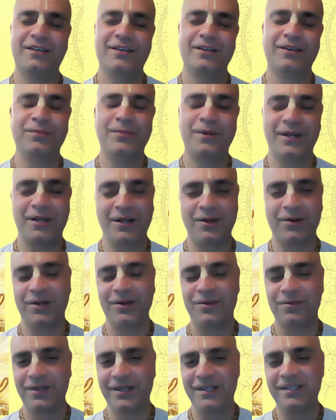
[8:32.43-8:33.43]

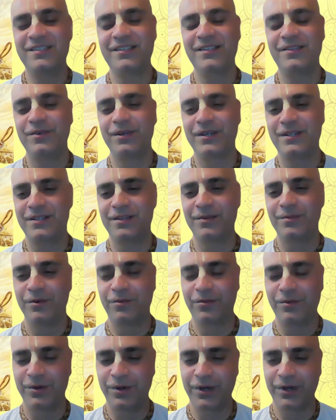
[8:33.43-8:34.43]
particular verse
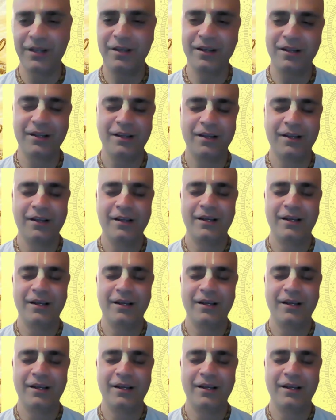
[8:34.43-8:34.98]
number 14.